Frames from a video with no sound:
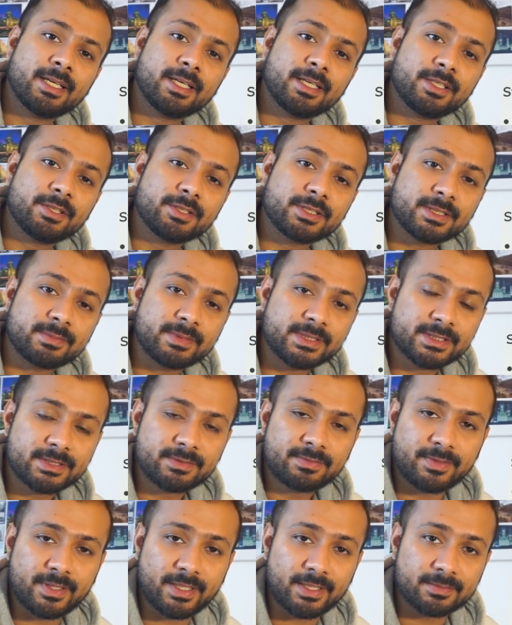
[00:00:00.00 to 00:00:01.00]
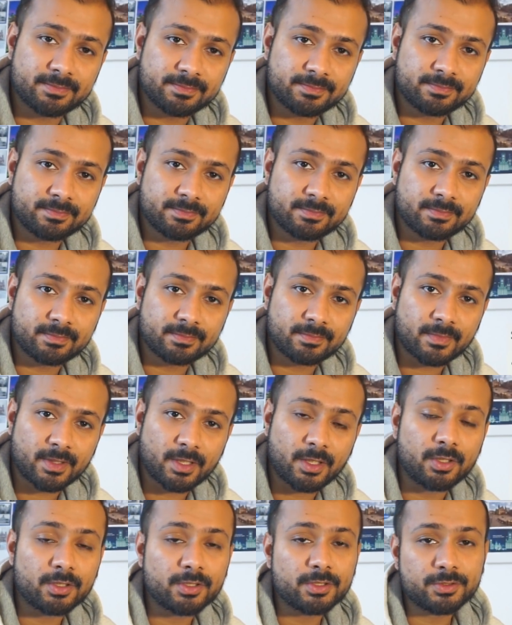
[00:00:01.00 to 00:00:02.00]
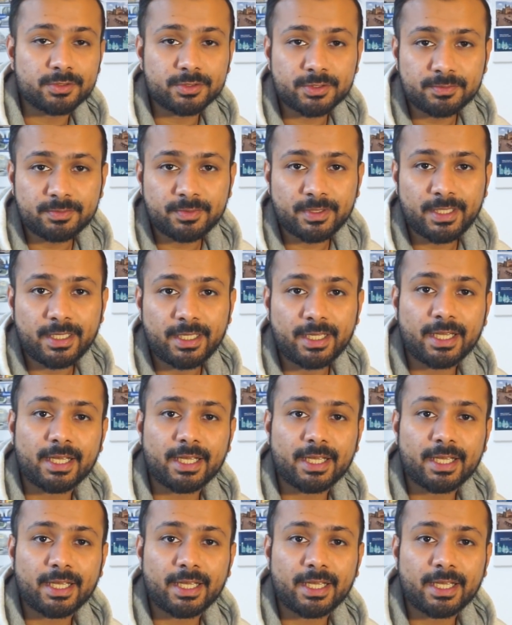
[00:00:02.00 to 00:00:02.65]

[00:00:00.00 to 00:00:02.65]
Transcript: your semester fee or your tuition fee,